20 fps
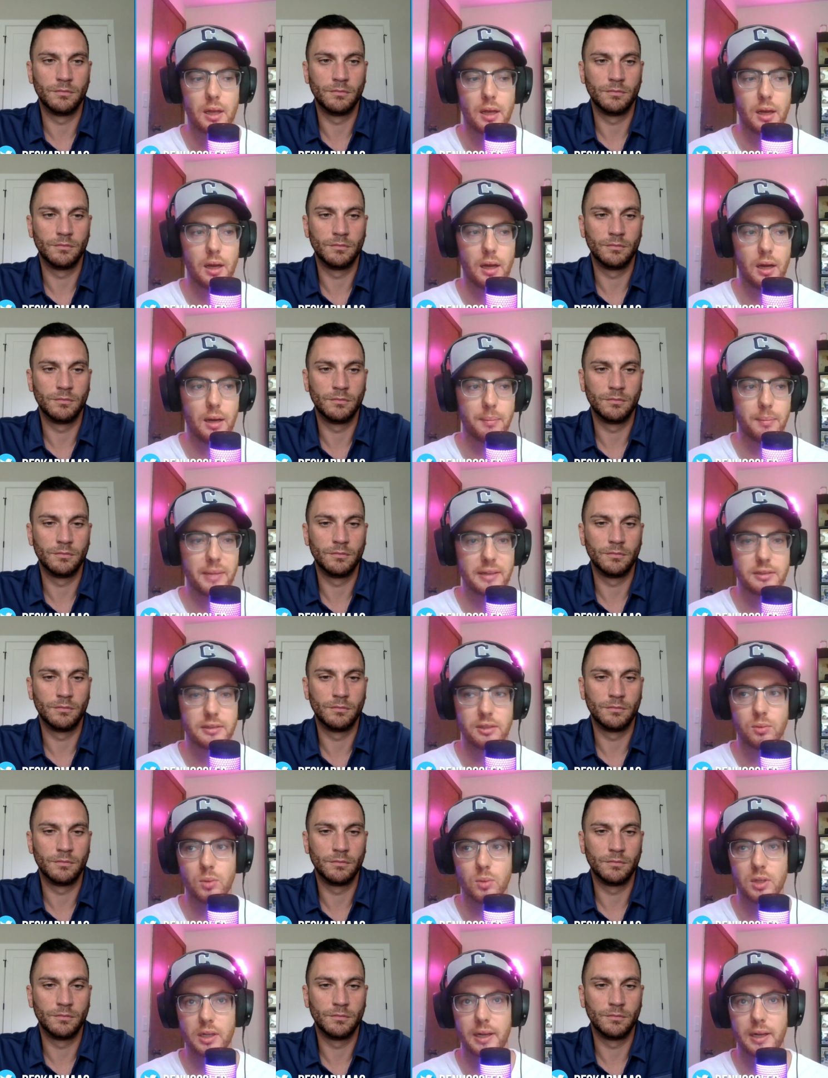Speaker 1: Um, that
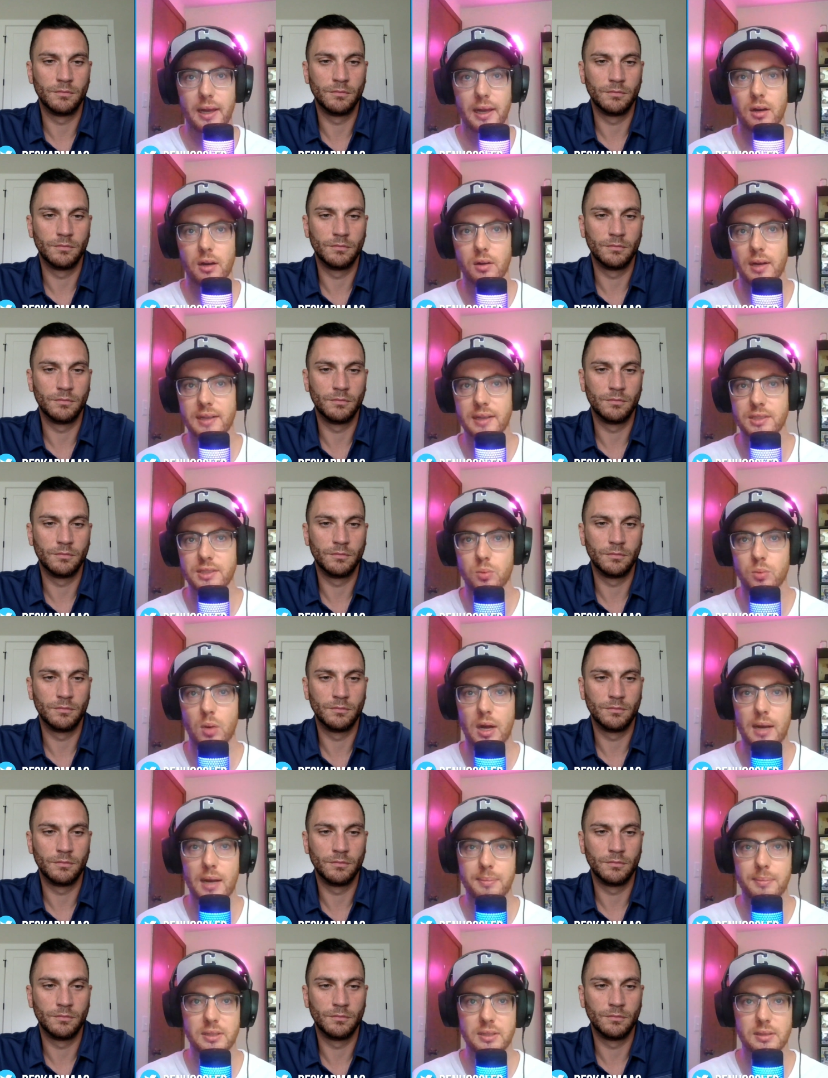didn't work out. I
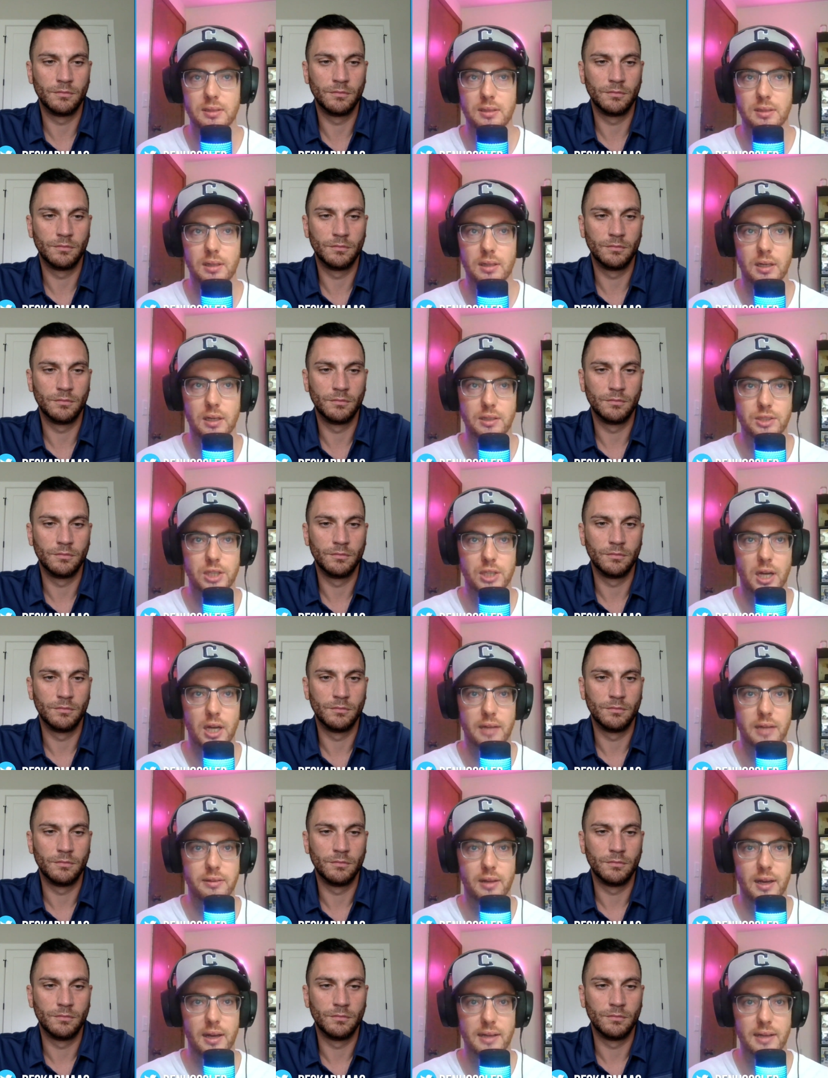swapped uh,
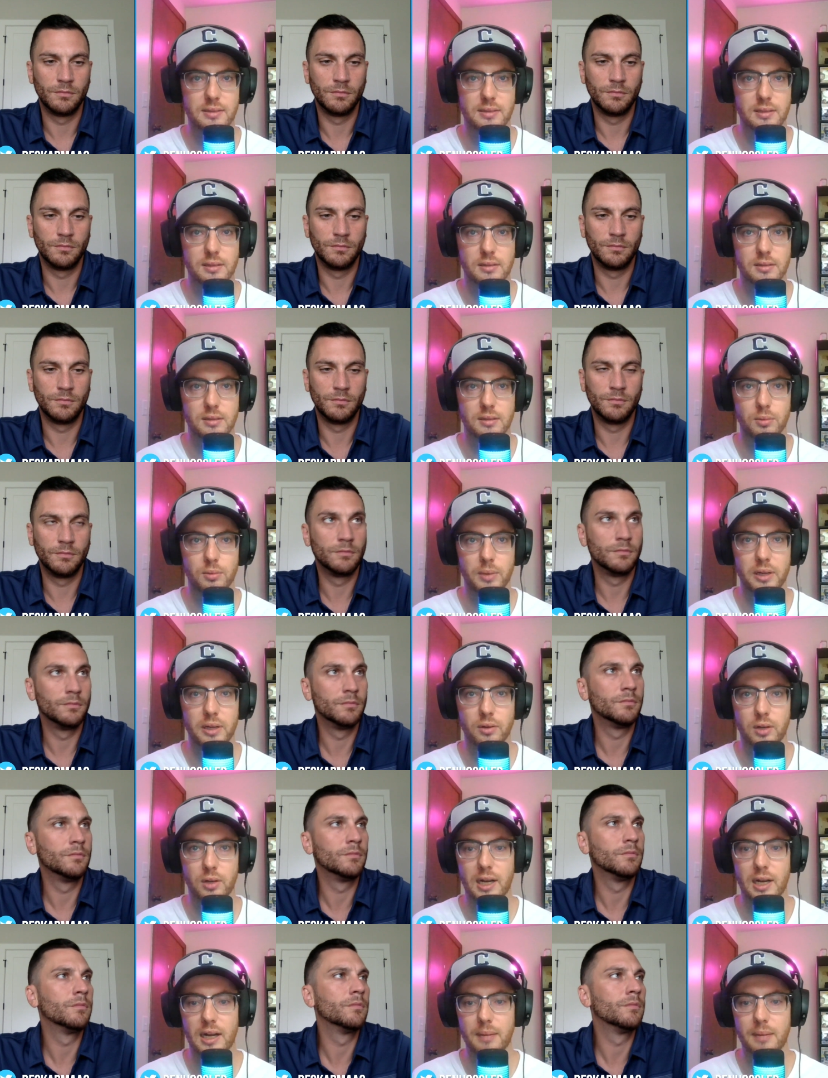Jahan Dotson to Randall
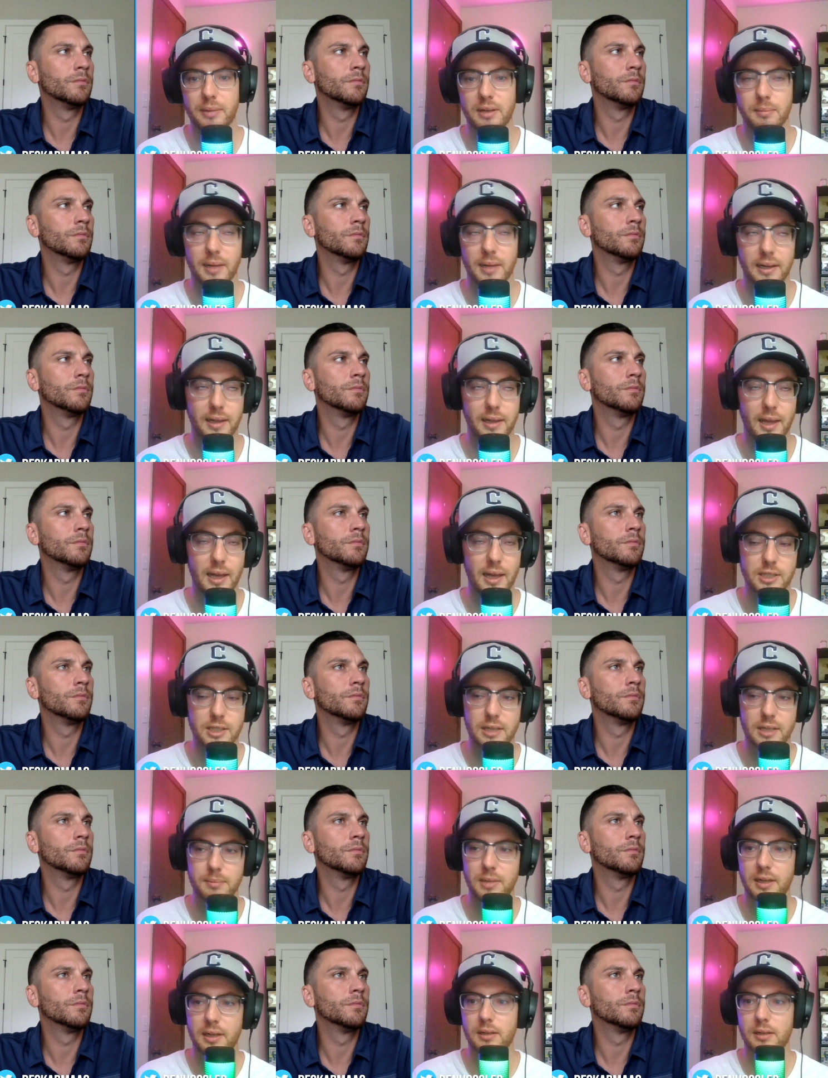Cobb in my cash
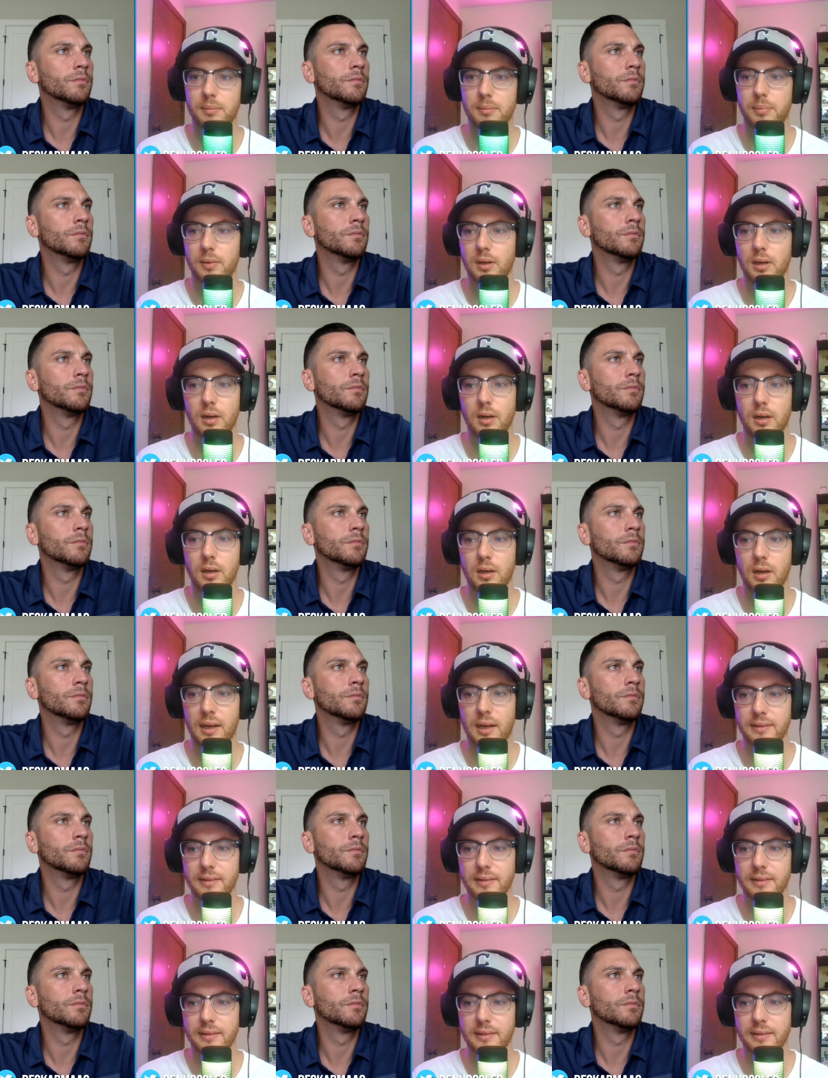game lineup uh, at